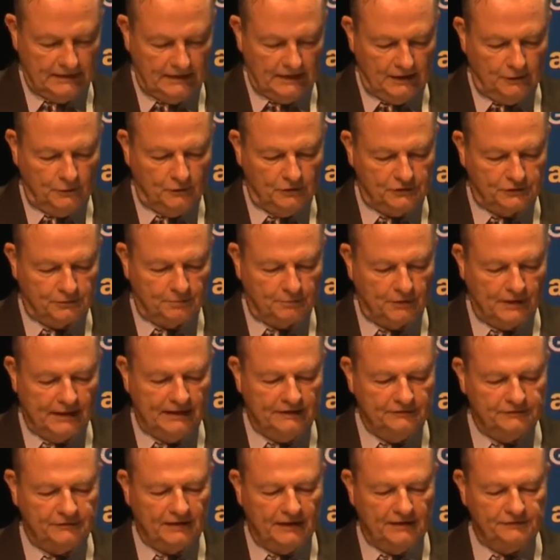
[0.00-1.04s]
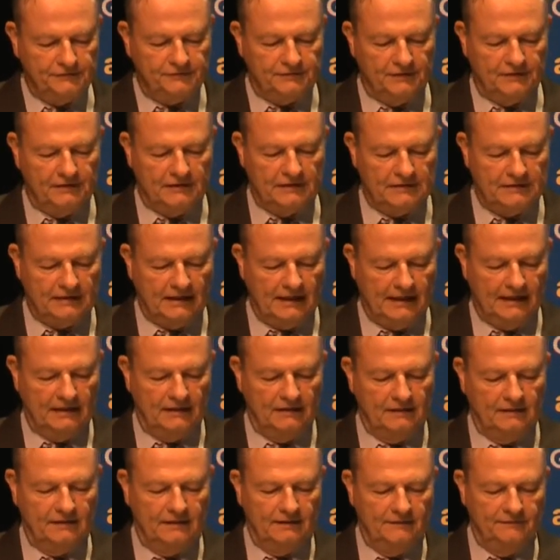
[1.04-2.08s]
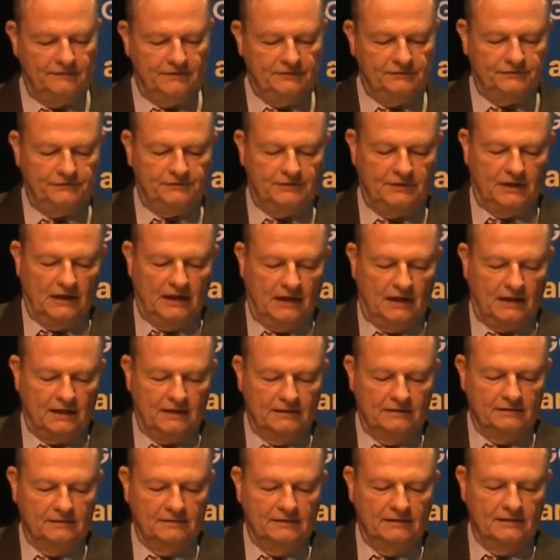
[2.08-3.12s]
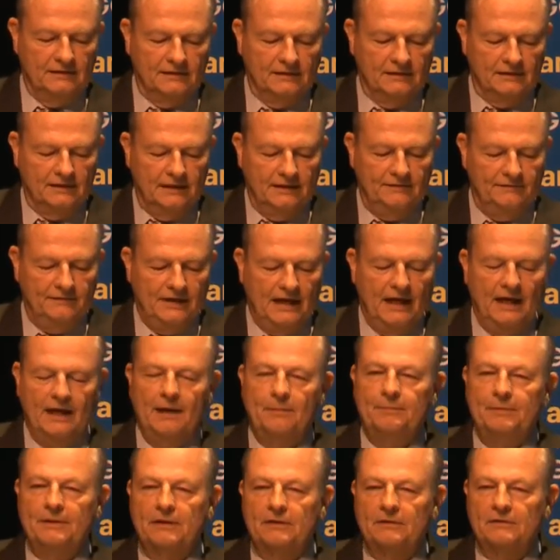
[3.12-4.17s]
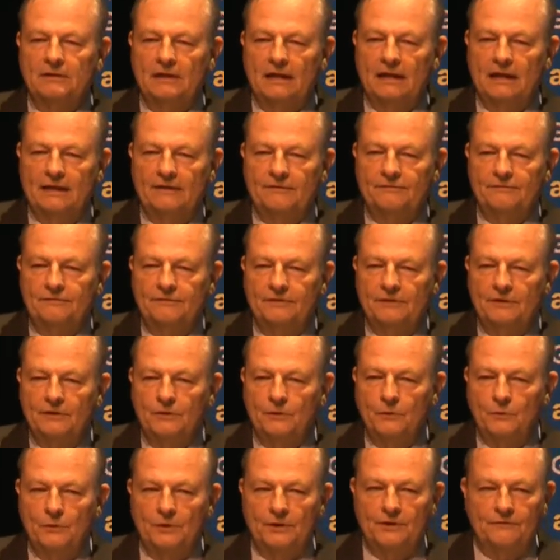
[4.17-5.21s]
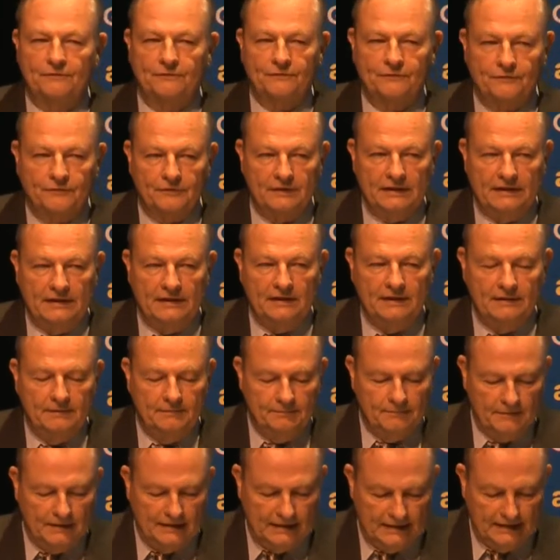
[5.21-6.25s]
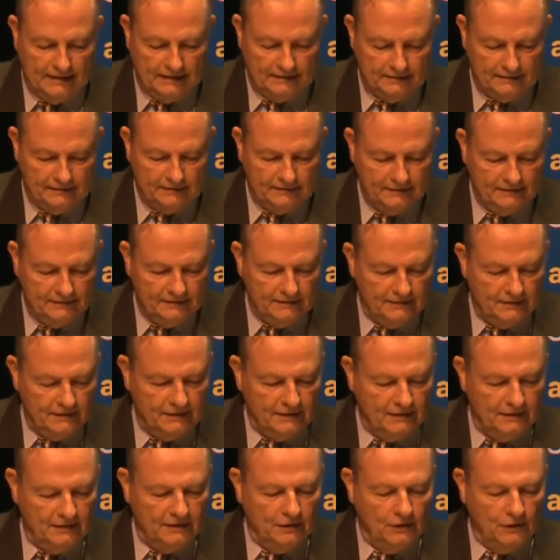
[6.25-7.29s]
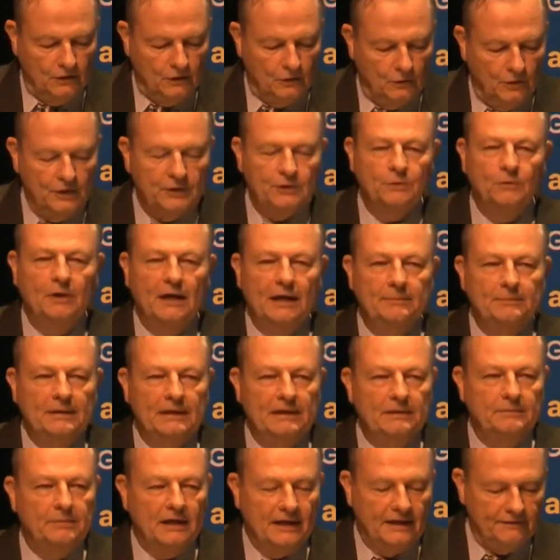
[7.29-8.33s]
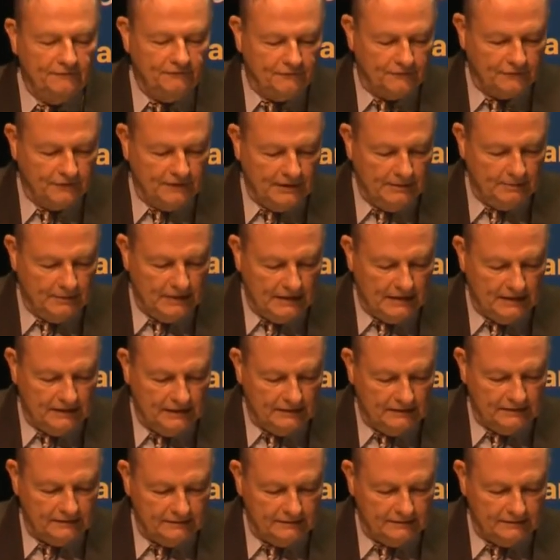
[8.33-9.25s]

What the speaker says: Which brings us to the title of this talk, Live a Happier Life with a Free Mind. What do I mean by a free mind?